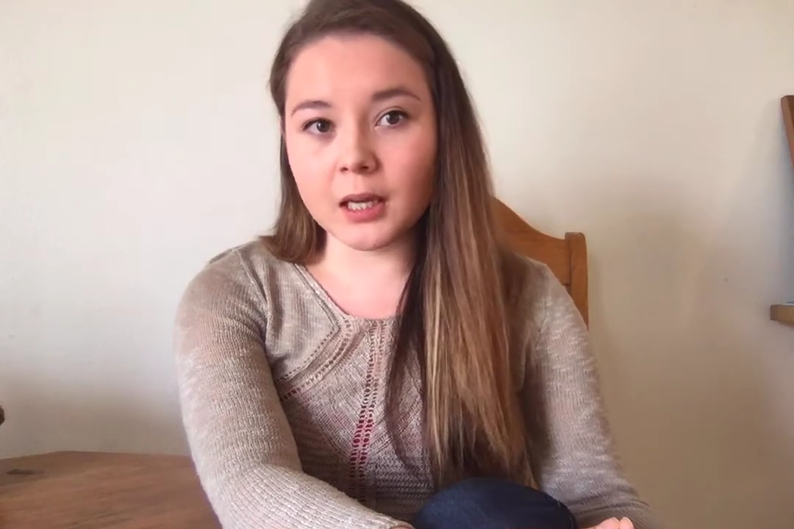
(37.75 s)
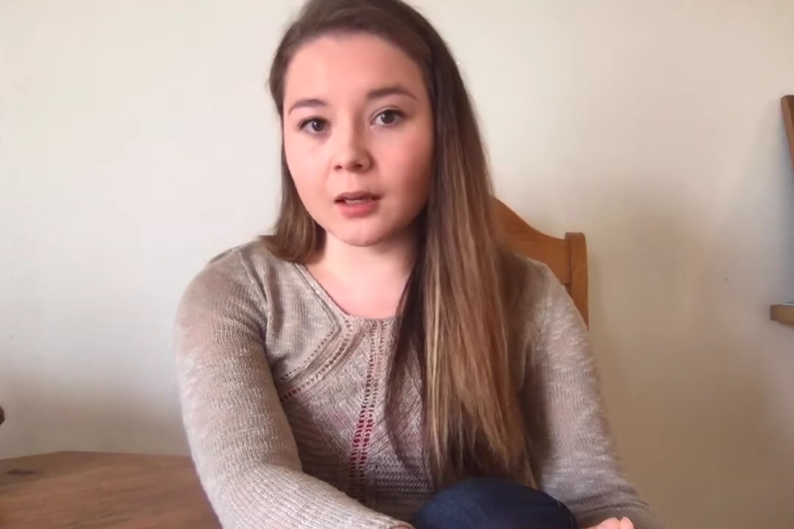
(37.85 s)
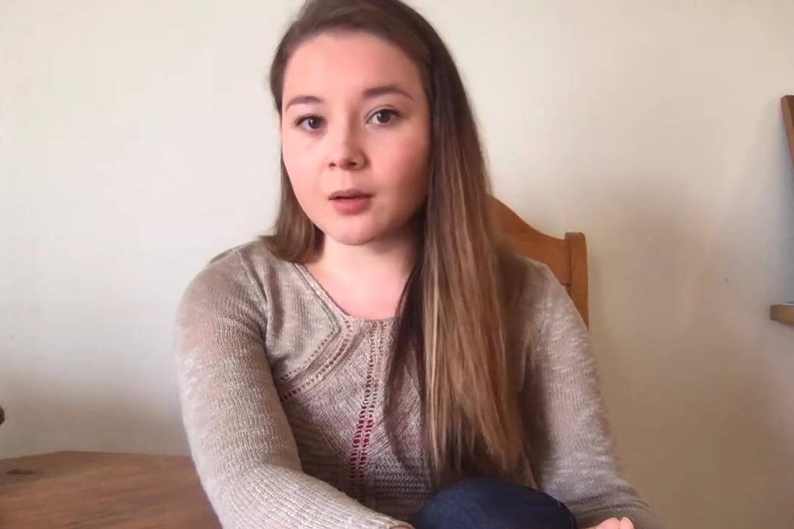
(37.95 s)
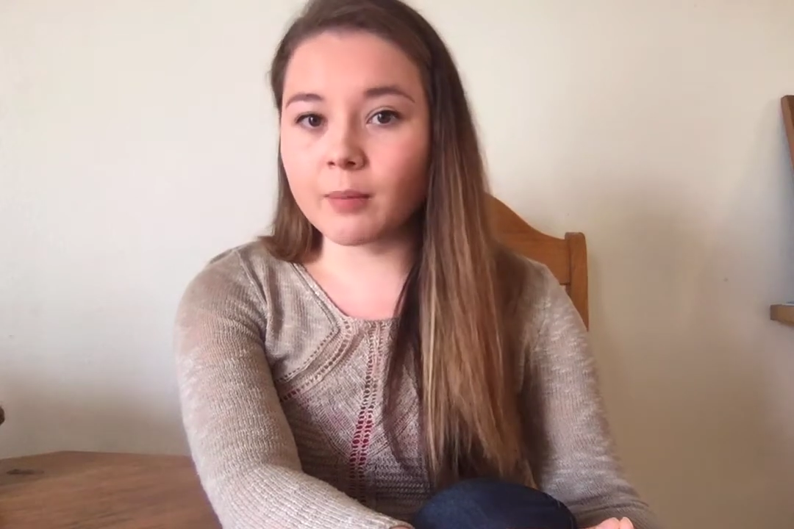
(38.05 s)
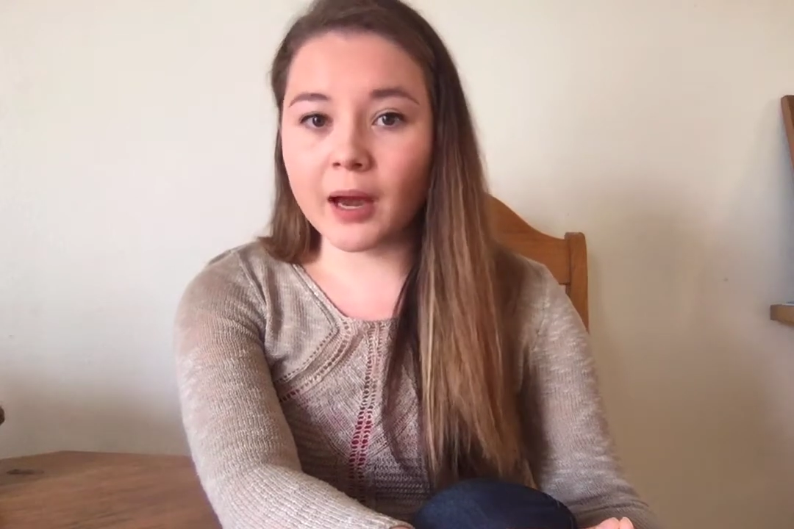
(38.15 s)
and
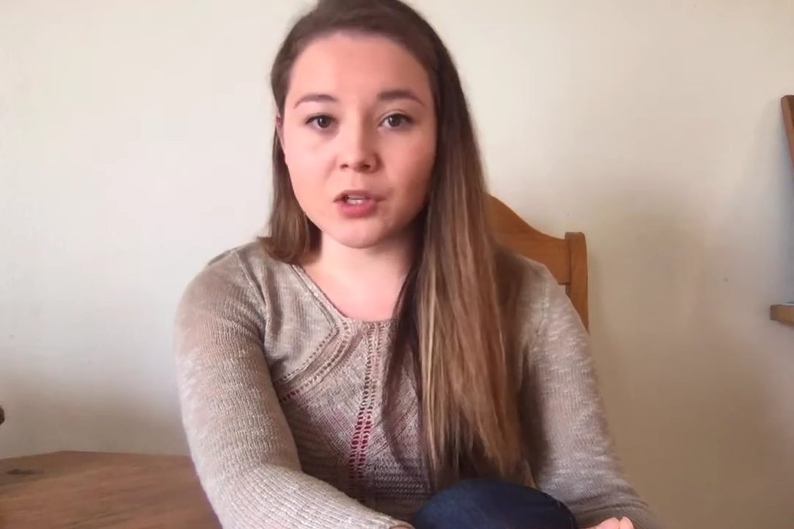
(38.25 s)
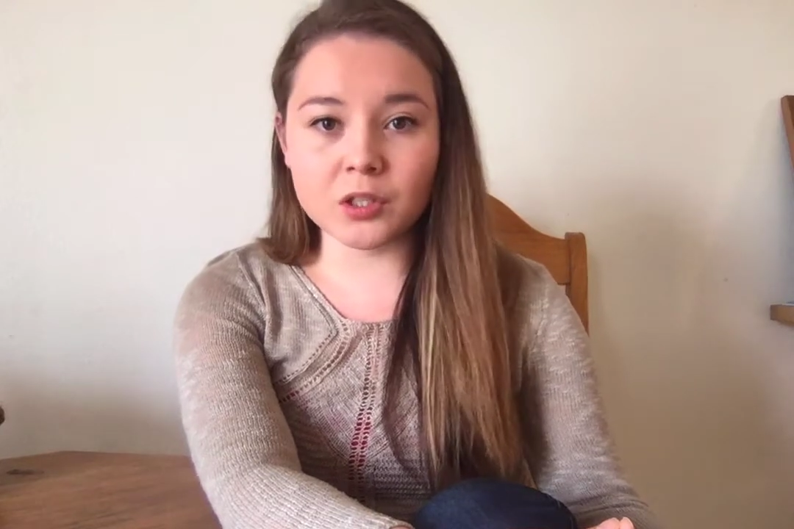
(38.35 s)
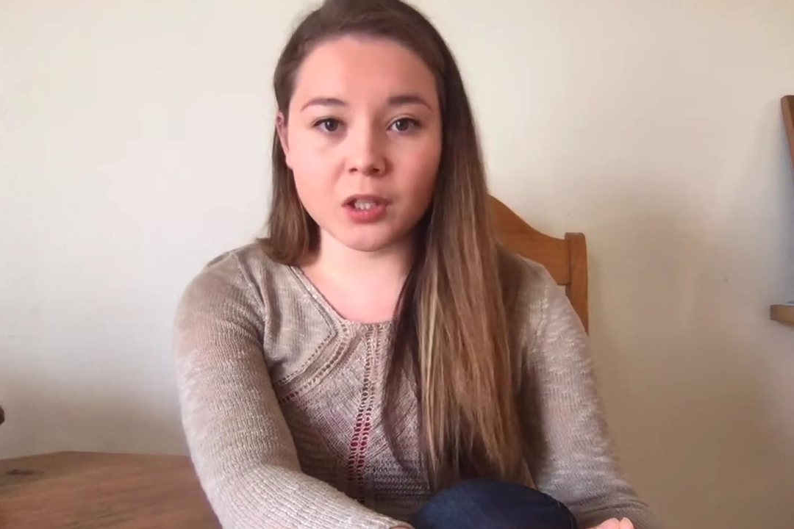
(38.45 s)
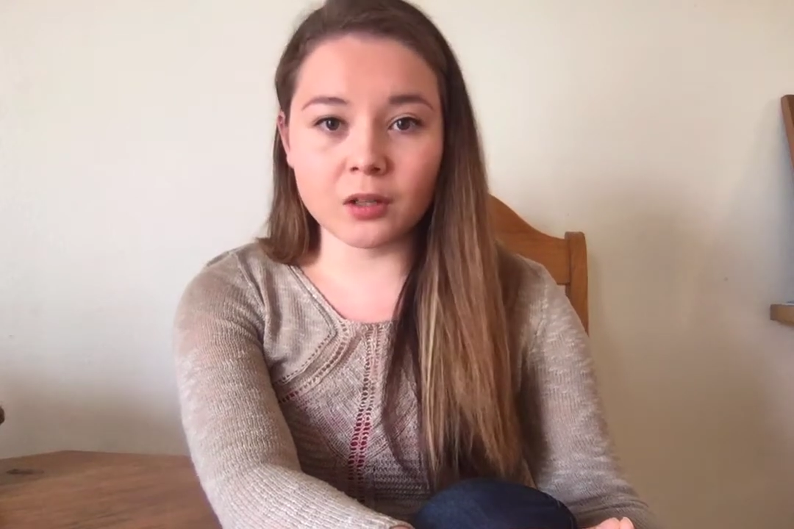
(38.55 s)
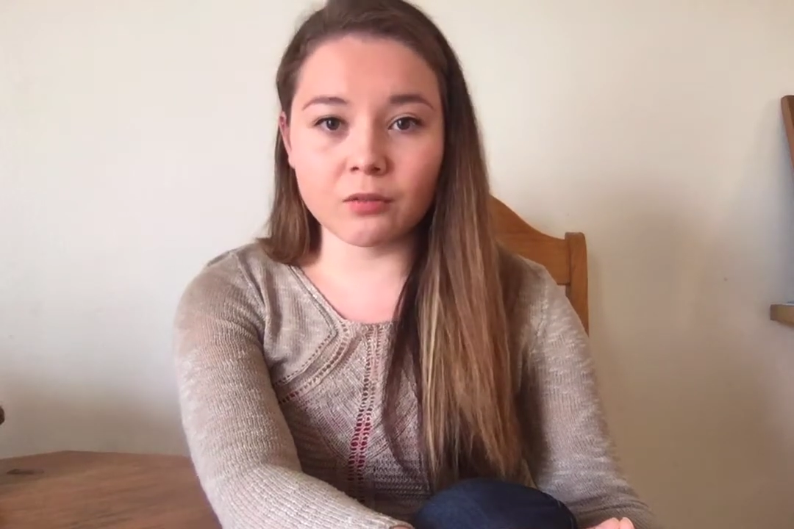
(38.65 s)

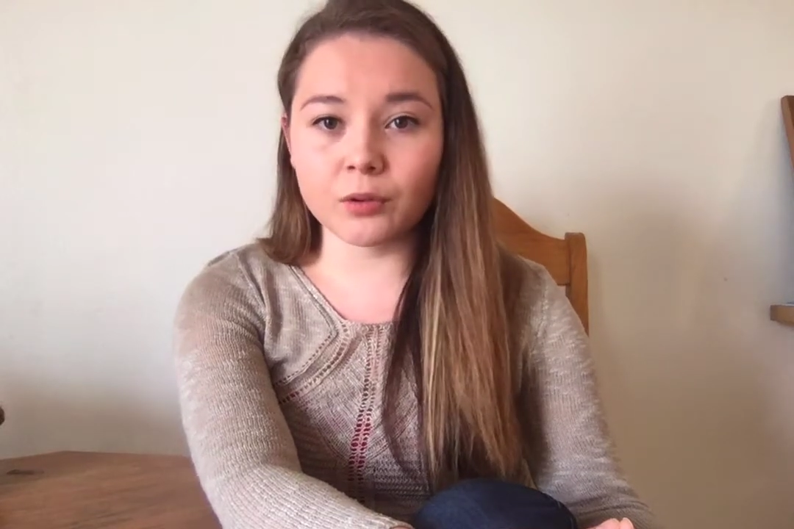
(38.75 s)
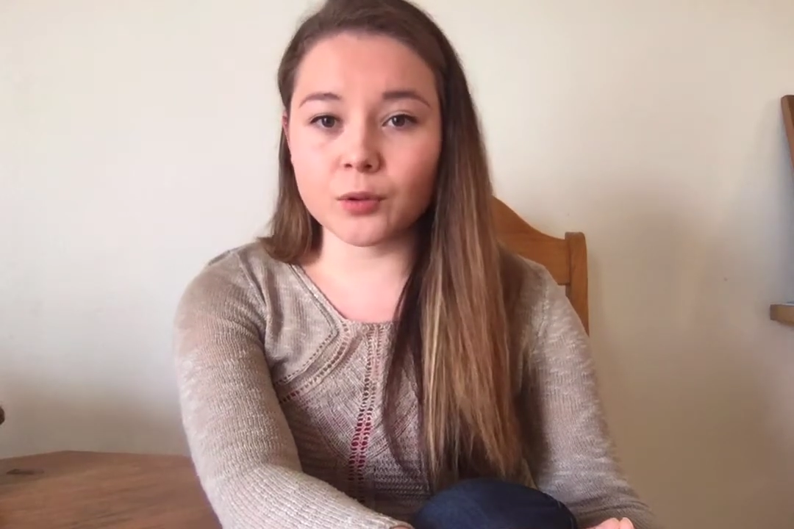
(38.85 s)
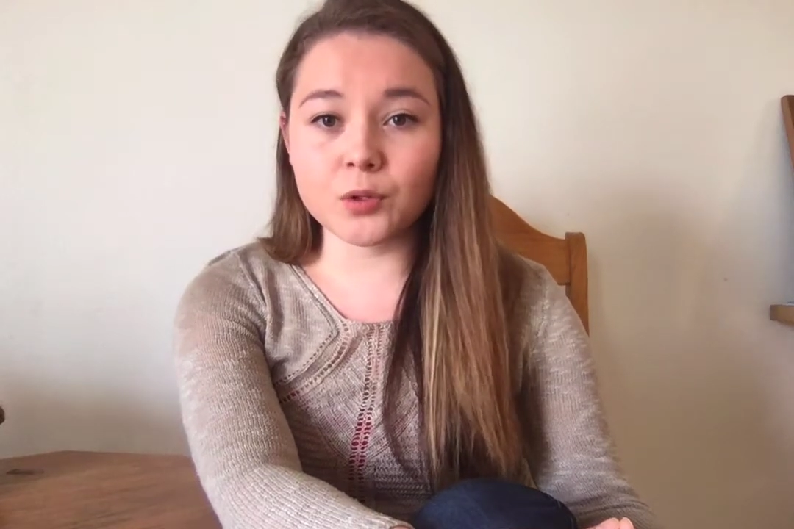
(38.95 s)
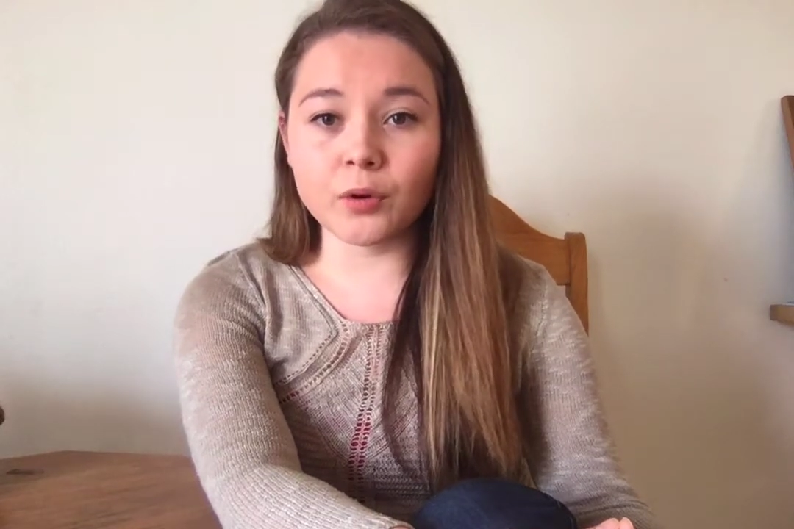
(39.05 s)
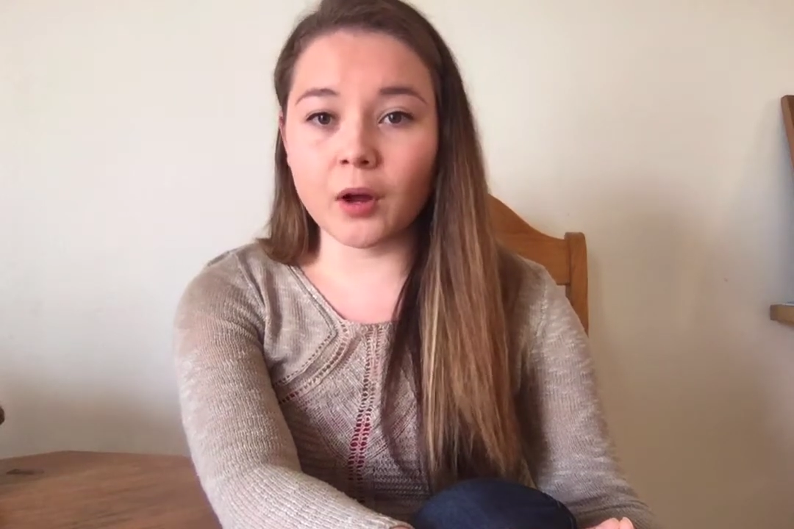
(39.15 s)
compassion for
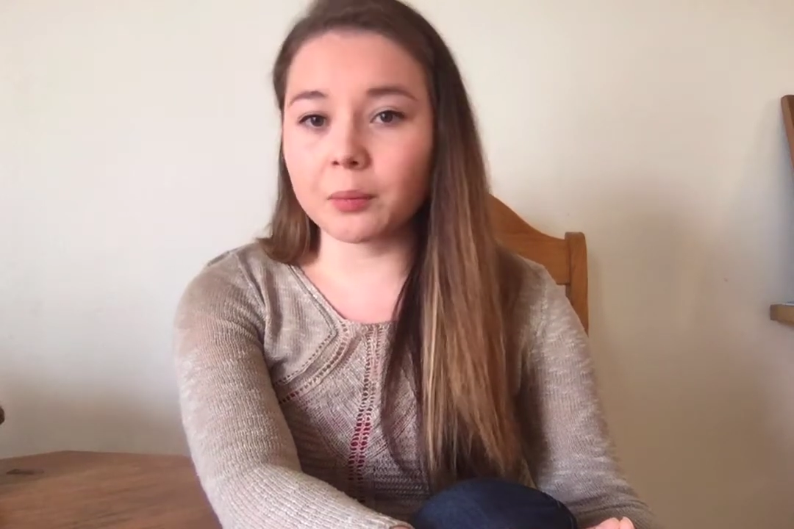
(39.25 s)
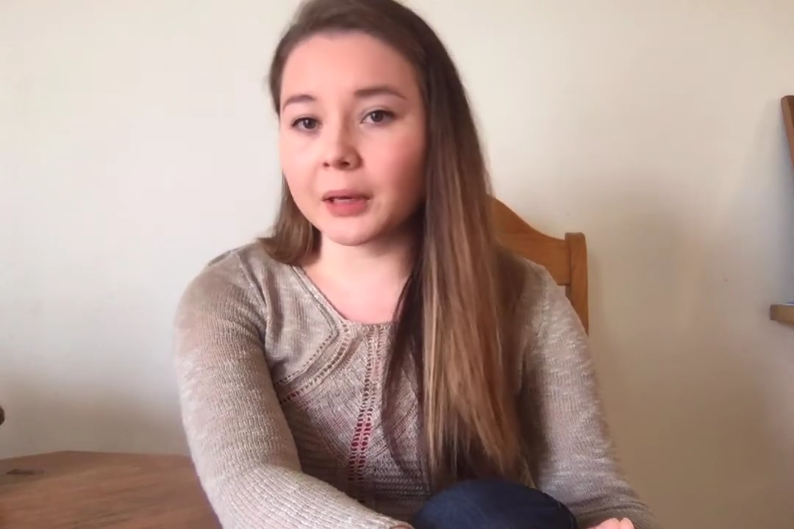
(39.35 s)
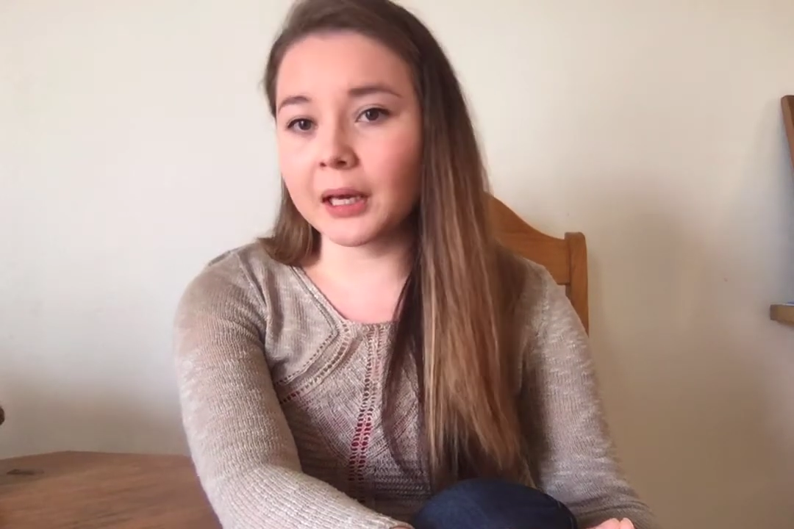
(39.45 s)
those around me,